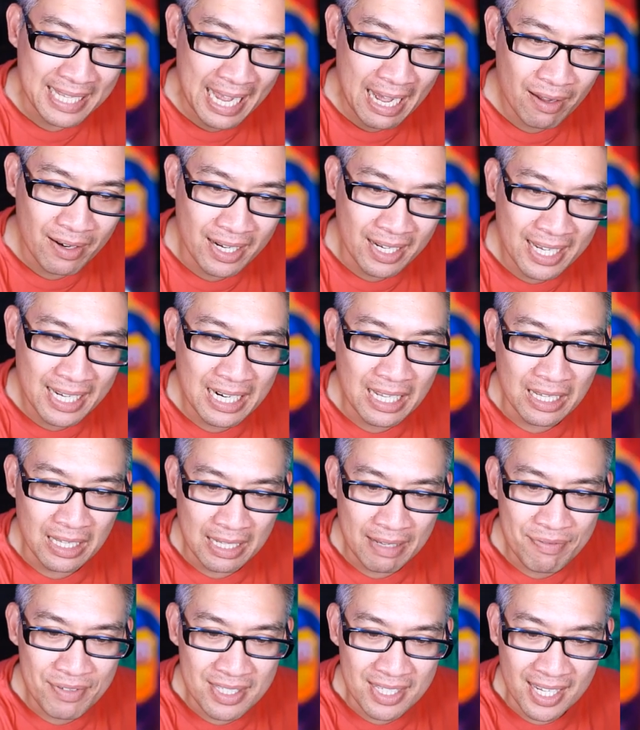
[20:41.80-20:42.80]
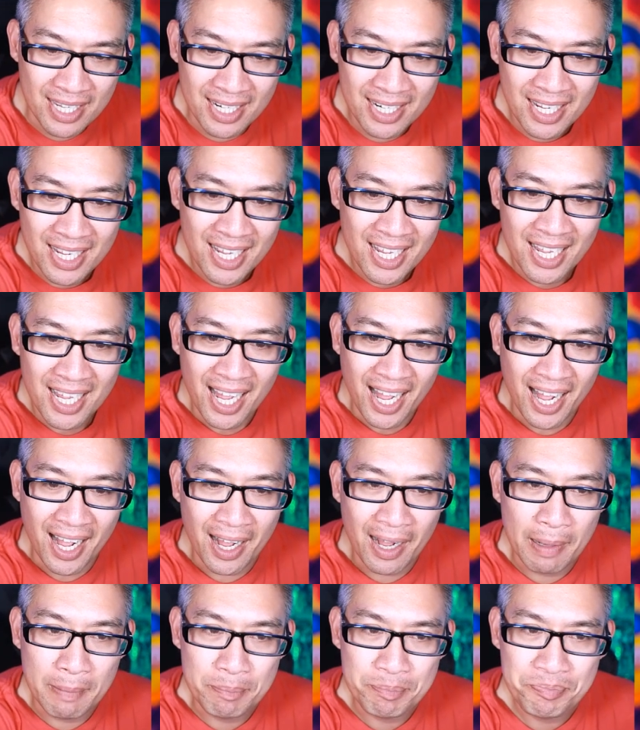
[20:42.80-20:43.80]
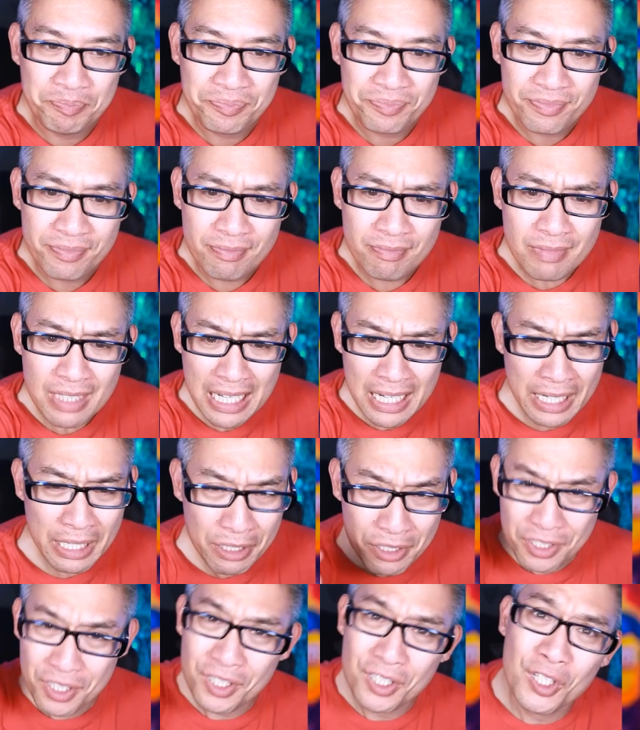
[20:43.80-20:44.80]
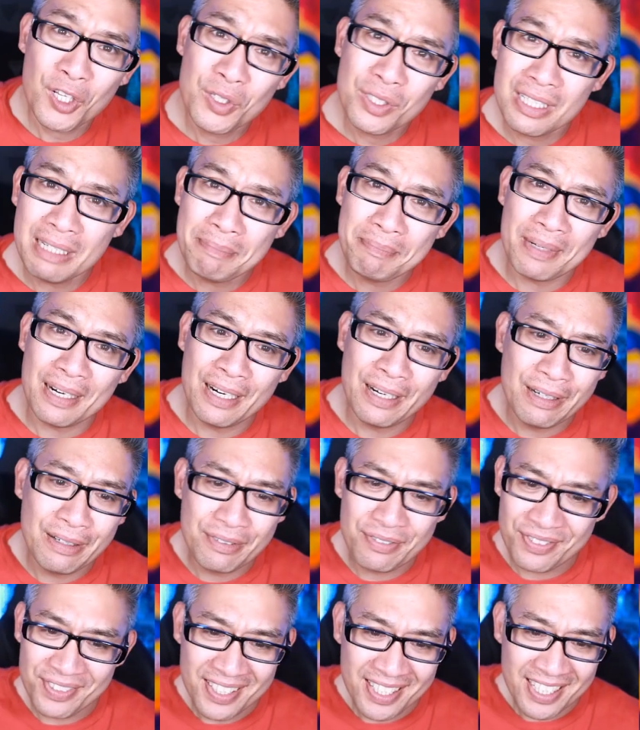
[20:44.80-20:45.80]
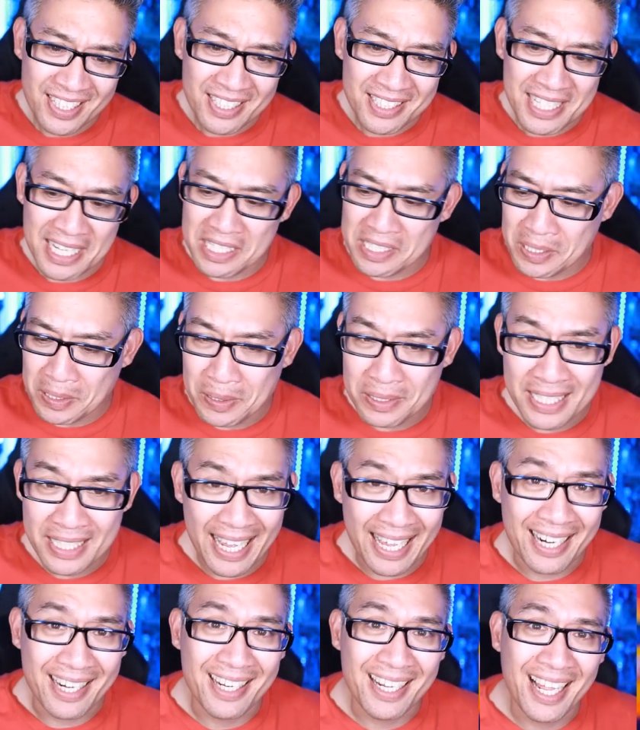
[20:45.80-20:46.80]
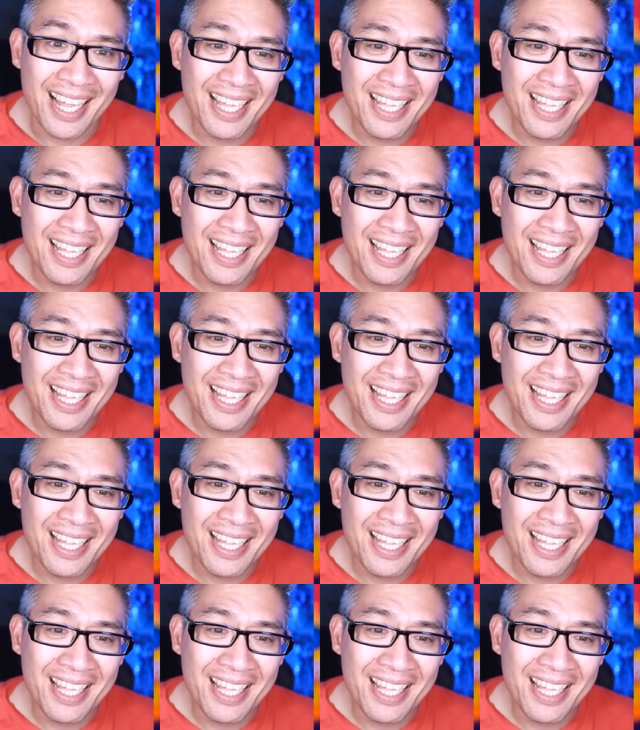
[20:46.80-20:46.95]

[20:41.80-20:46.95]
down, it kind of lifts it. Here's the close-up of Sentinel's head.